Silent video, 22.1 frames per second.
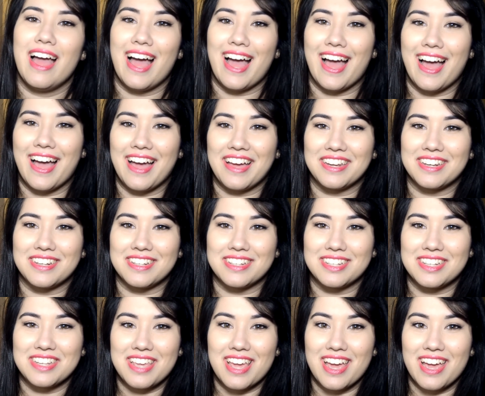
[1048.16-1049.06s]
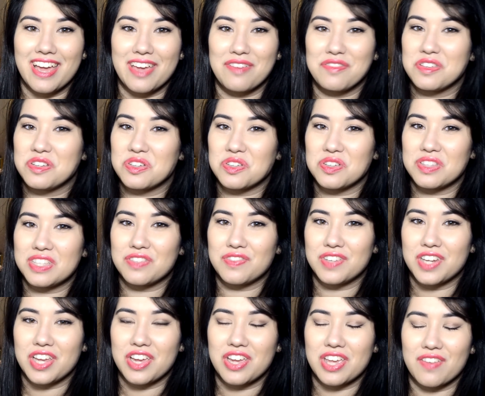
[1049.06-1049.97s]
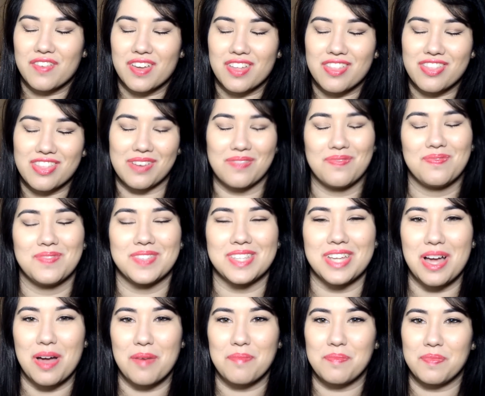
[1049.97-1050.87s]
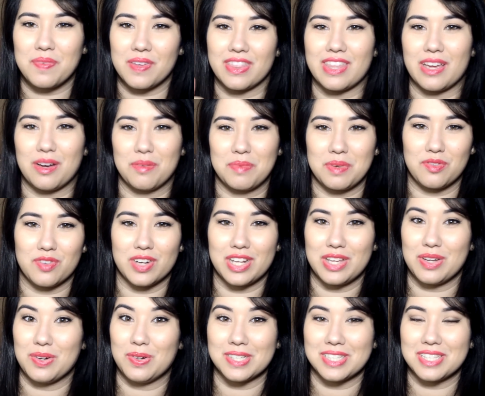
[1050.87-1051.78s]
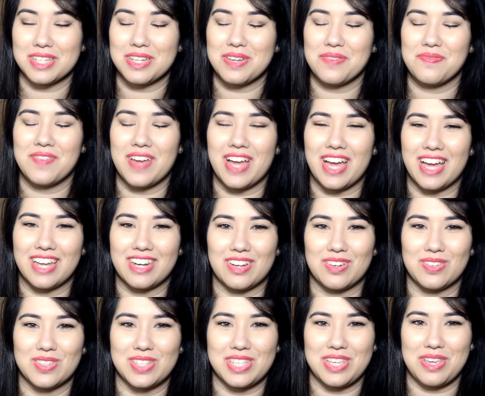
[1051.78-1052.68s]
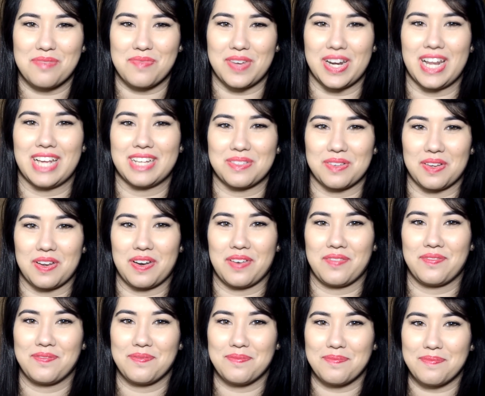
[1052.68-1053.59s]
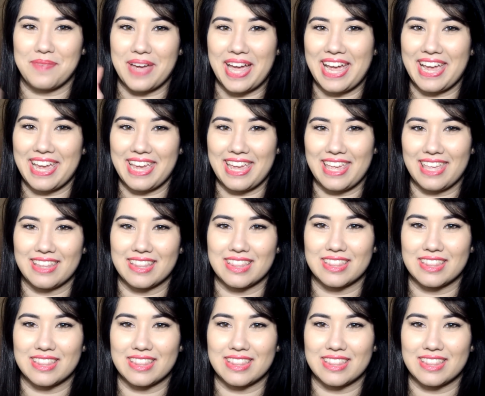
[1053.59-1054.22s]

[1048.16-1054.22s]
And yeah, if you enjoyed this video, give it a thumbs up. That would be really awesome, and I'll see you in my next one. Bye!